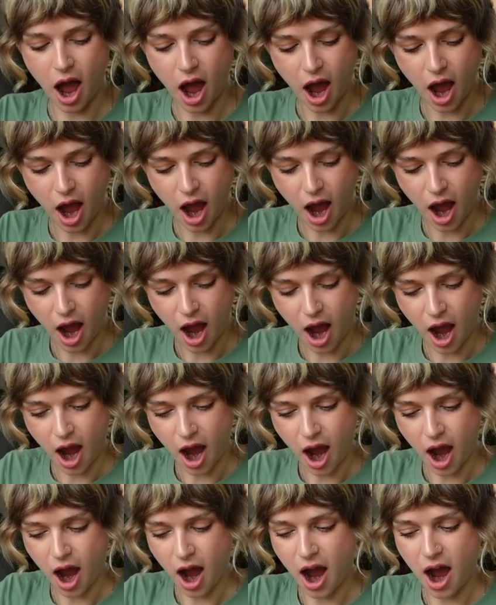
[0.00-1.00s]

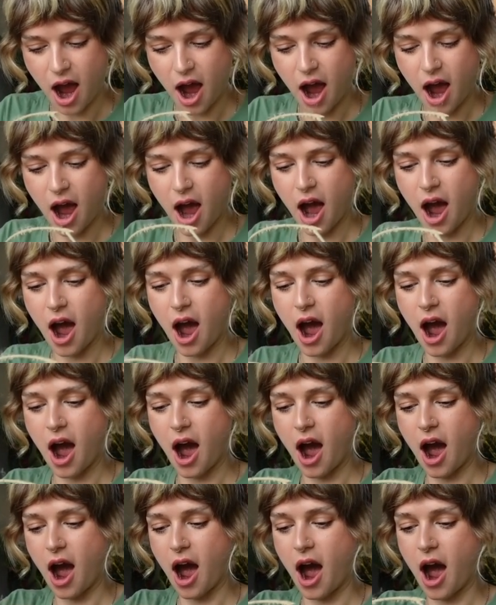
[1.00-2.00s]
(no one is talking)